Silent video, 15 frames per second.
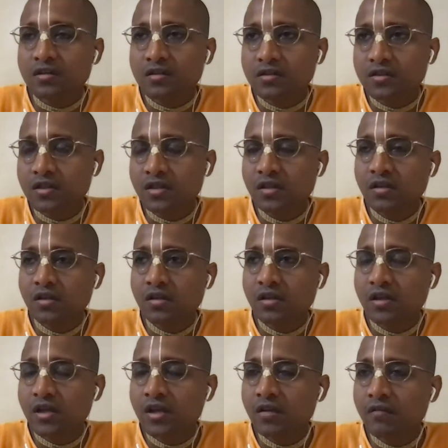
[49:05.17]
he
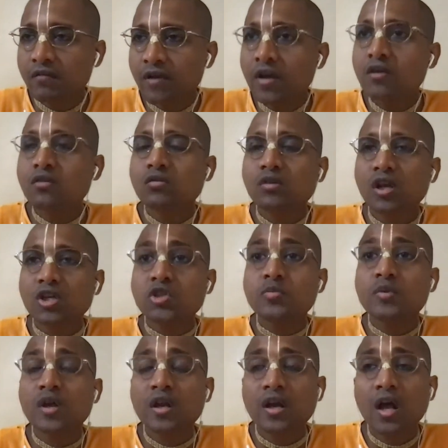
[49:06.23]
went to Lakshmi
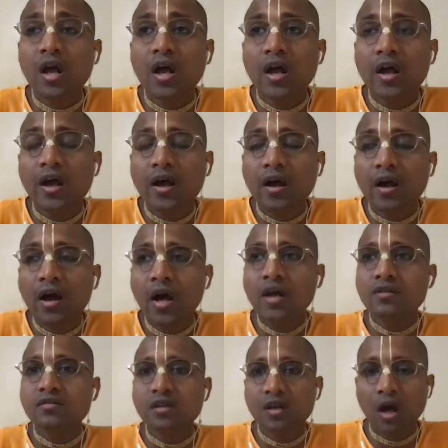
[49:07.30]
and asked
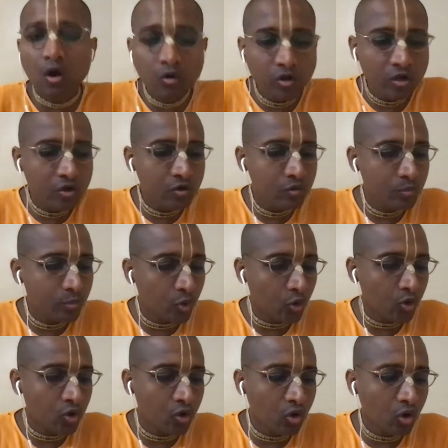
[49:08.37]
that how did you
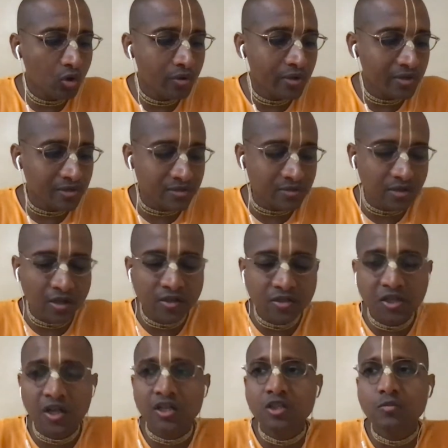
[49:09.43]
procure all this, and she
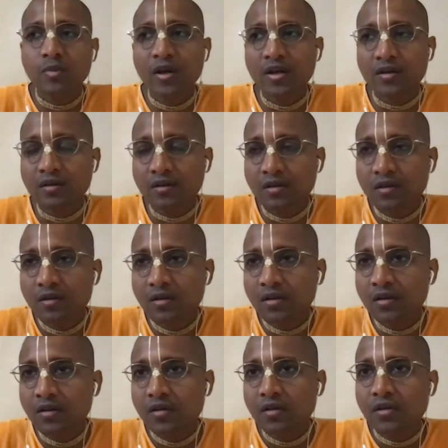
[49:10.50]
explained,
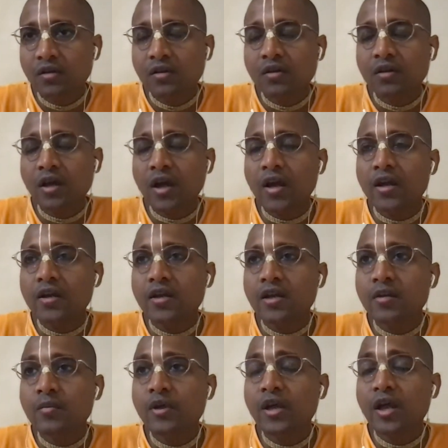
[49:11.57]
and he
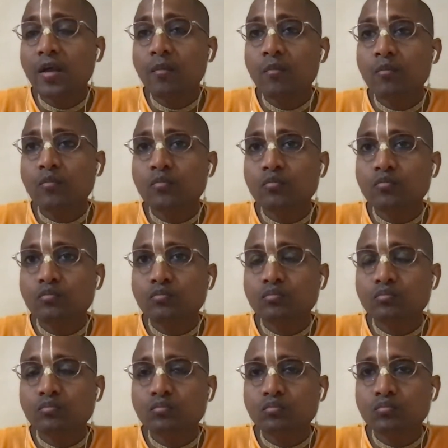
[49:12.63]
became
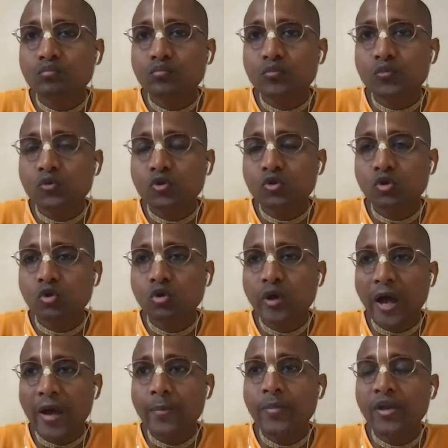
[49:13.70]
so
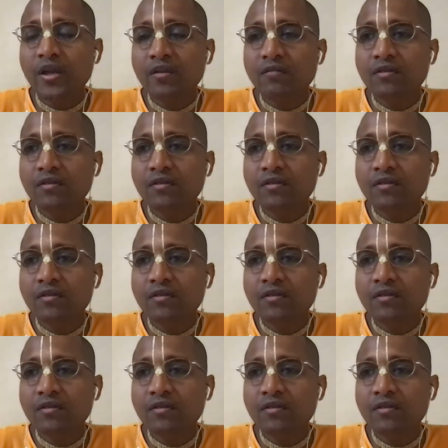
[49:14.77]
happy